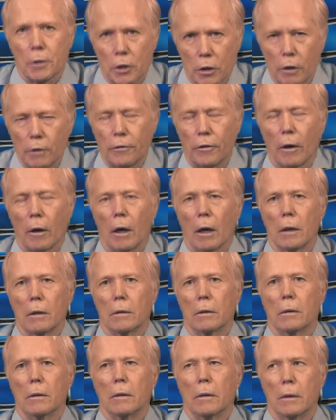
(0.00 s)
so far?
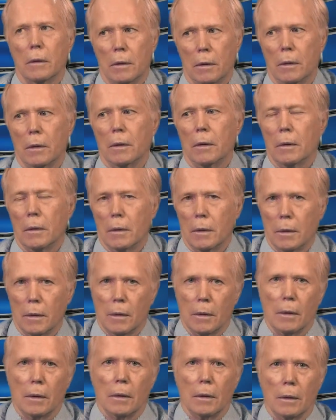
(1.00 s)

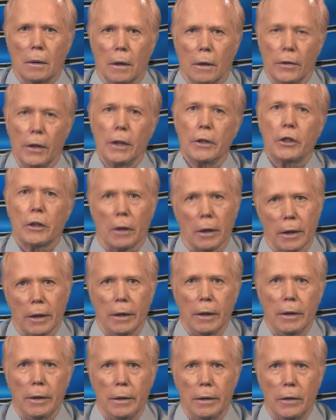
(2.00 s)

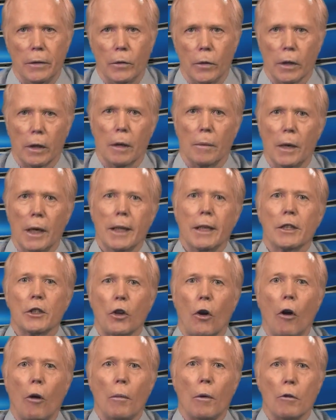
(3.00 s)
Eventually, when our money is
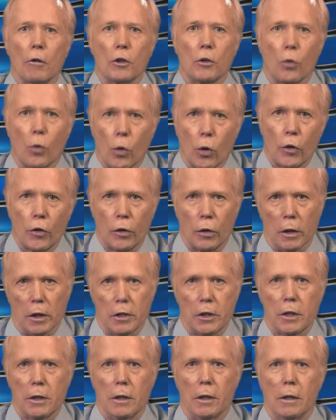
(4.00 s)
almost
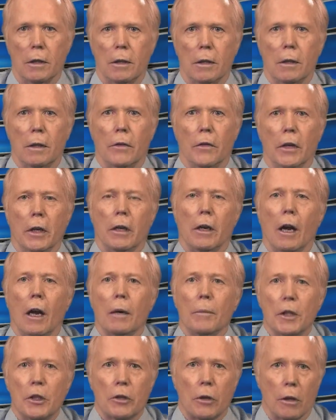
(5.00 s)
worthless, the
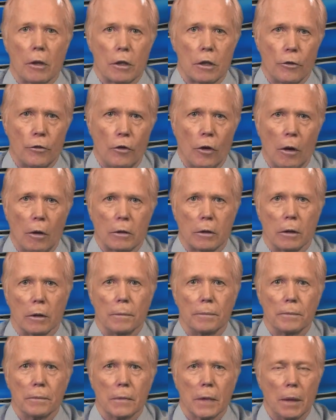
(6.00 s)
economy starts to
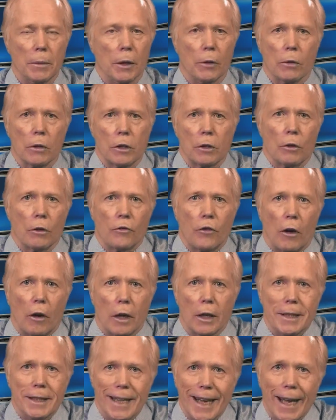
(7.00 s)
falter. I mean, we're so far
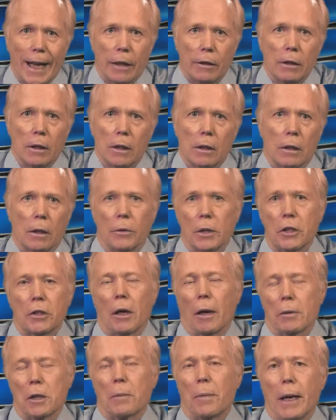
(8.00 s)
in debt that we
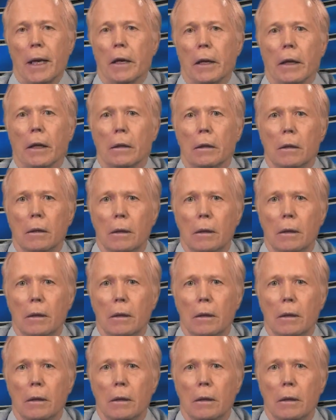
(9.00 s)
stop spending.